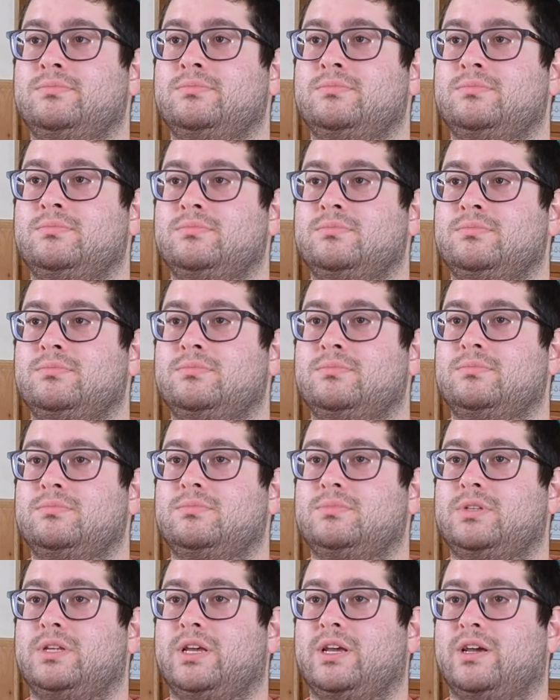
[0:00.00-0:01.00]
like shit.
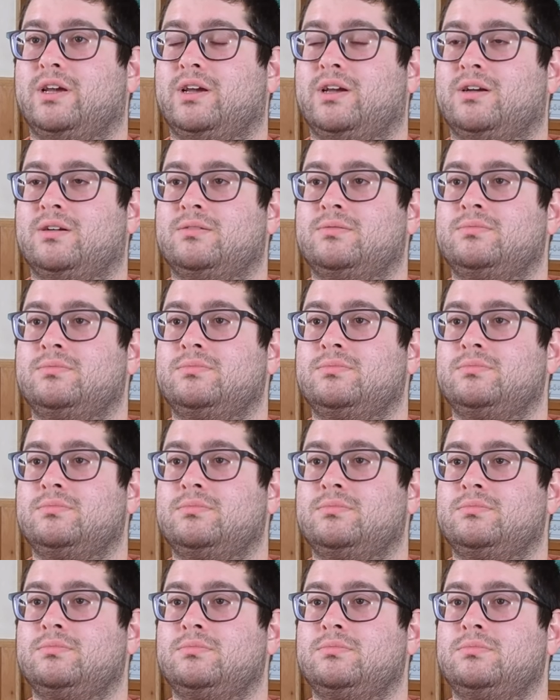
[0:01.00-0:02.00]
Yeah.
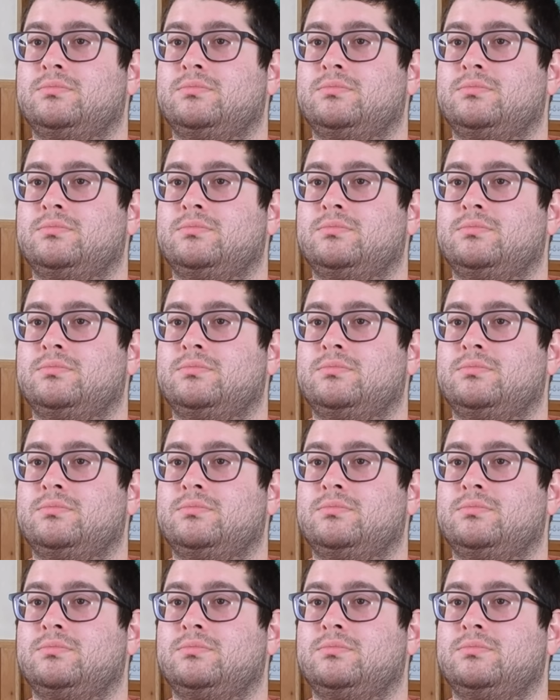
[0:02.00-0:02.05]
I